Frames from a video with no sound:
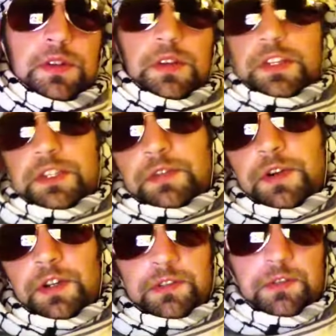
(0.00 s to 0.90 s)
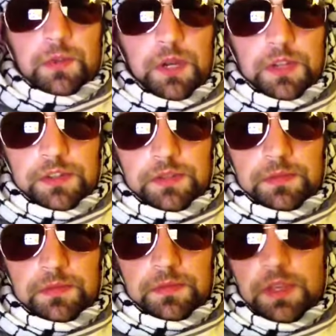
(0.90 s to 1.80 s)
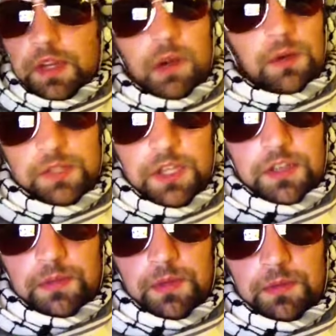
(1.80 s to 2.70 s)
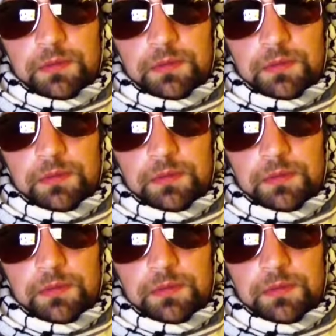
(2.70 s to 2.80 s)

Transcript: is the fault of the West and always has been